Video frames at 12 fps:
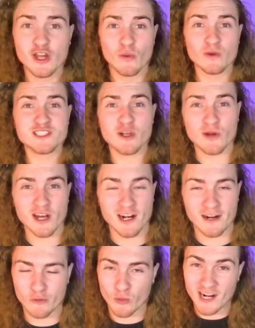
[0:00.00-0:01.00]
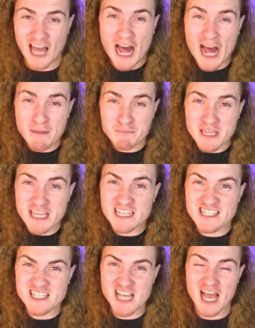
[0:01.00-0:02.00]
What's going on, everyone? Happy
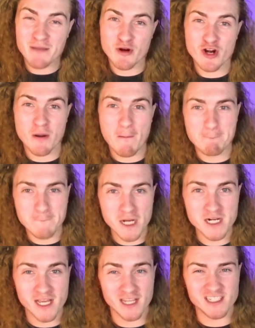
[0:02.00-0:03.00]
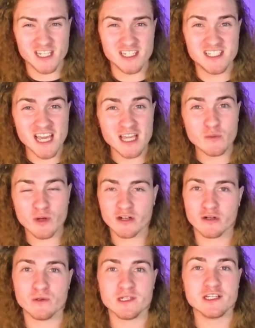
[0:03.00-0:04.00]
Cyber Monday. Today we're
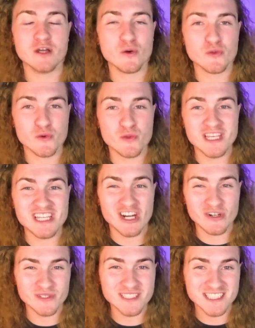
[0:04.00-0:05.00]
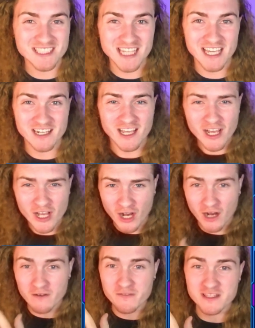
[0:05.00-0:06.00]
going to go through the current state
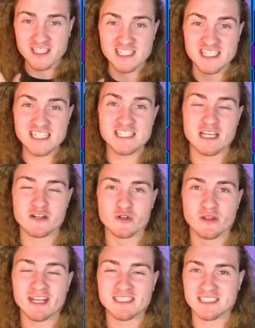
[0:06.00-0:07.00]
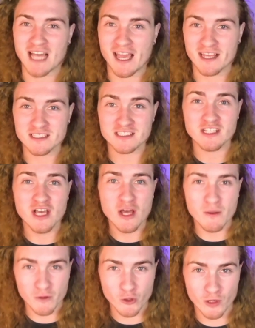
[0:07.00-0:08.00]
of the decentralized science
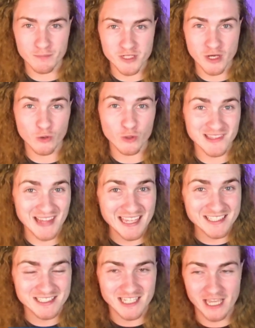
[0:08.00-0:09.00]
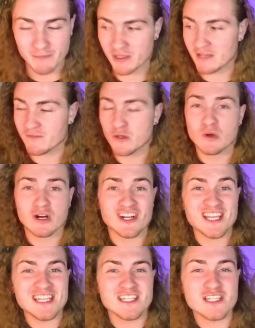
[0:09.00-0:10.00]
crypto landscape. If you are
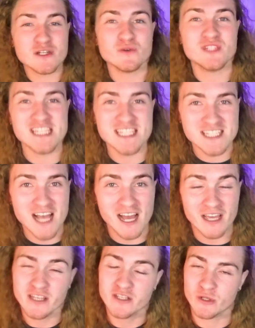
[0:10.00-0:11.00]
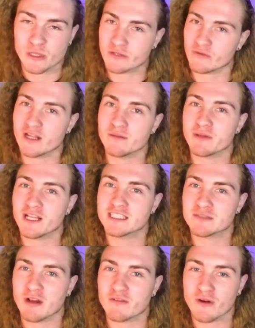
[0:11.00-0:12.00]
into DeSci, you're in the right place,
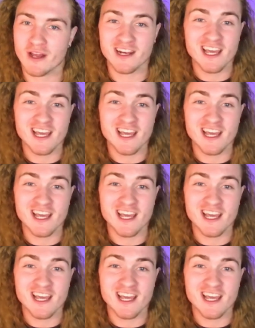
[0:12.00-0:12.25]
my friend.